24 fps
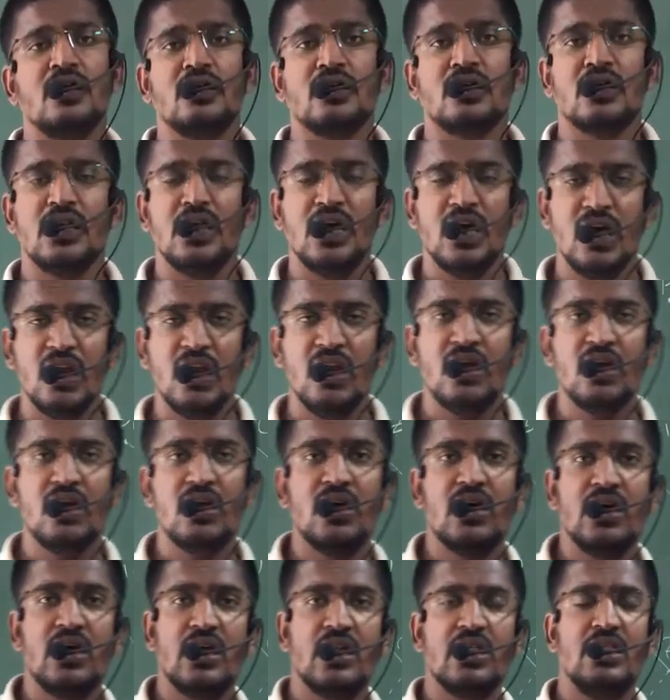Clear?
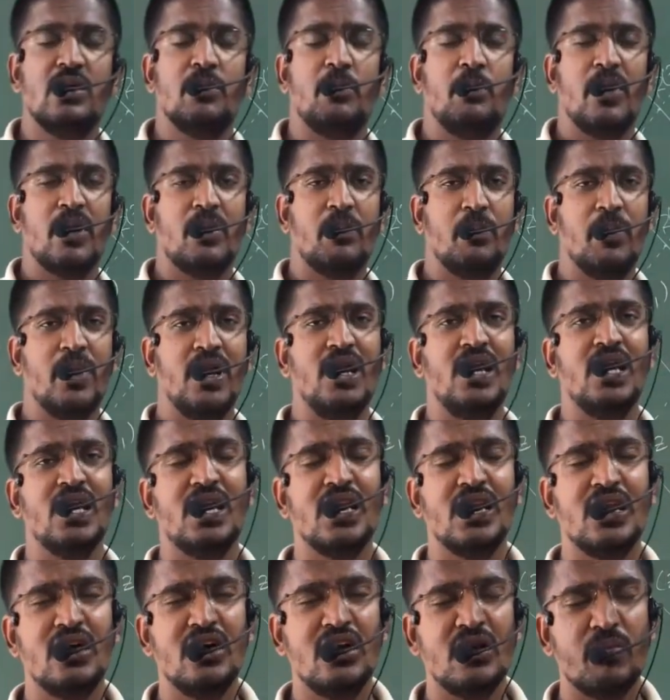The
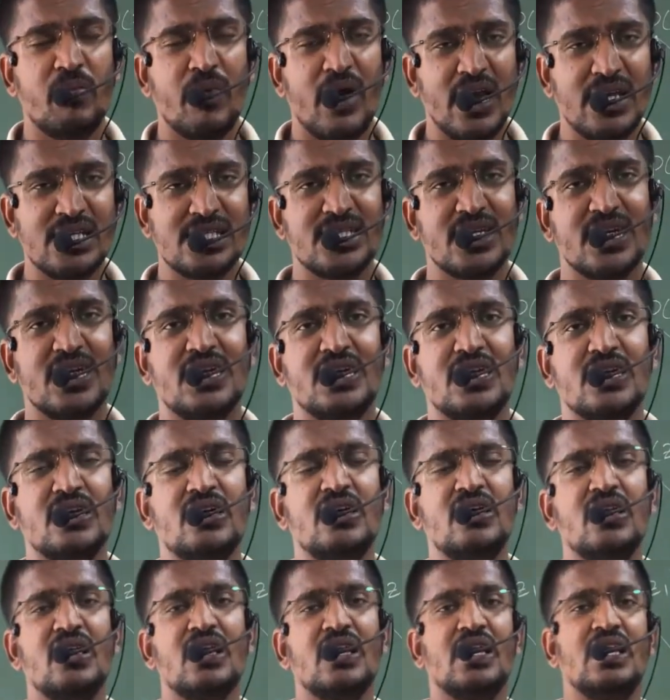perpendicular
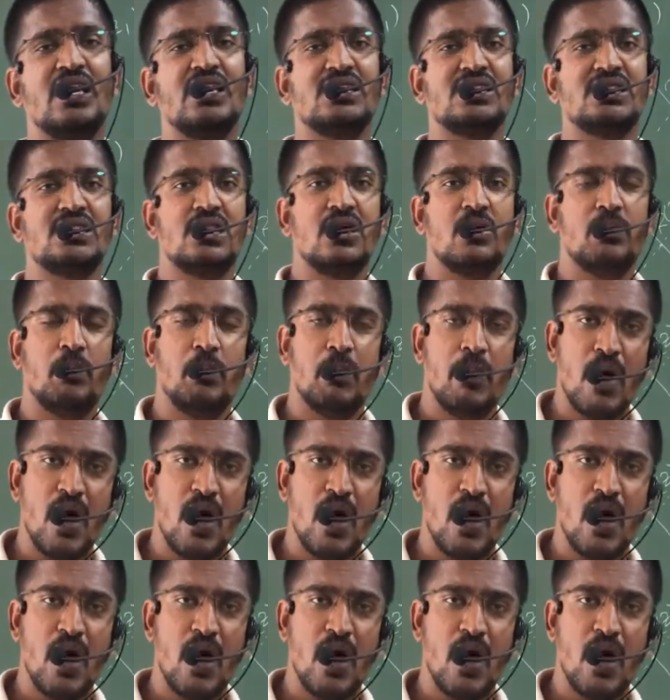bisector is the